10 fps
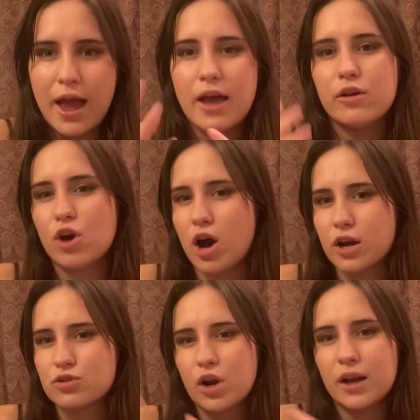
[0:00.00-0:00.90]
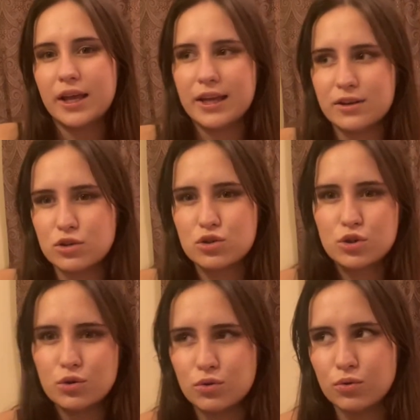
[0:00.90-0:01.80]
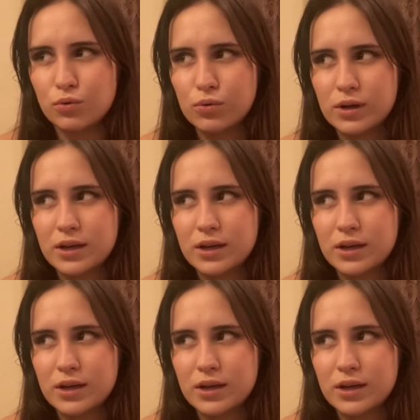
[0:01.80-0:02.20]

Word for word: and not drawn into